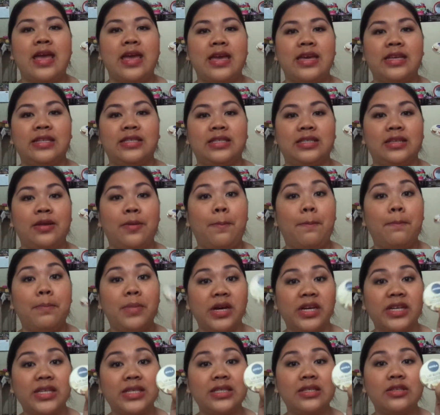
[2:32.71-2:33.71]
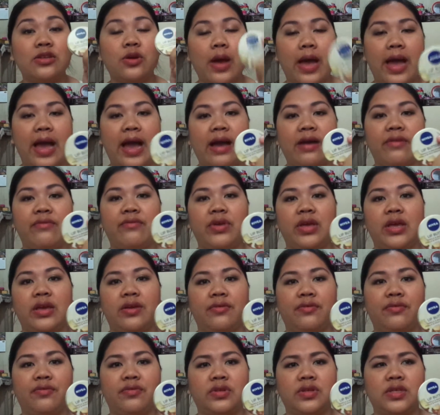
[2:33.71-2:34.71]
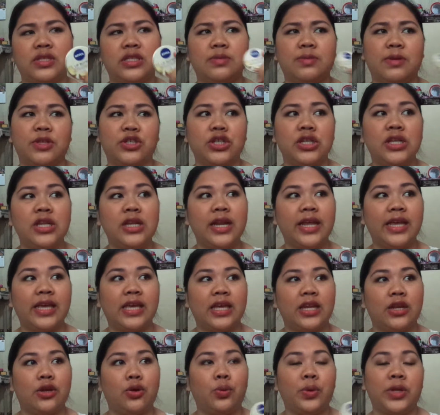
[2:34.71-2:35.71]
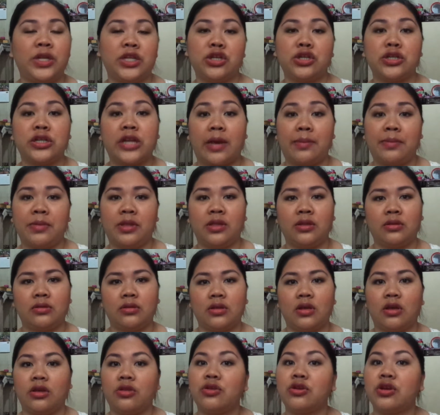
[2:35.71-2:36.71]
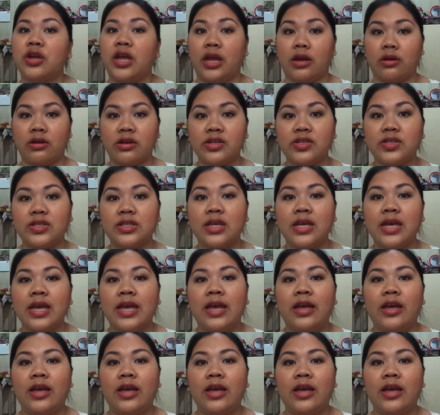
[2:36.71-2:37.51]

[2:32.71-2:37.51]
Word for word: It's a must to have, if especially like in a winter time in other areas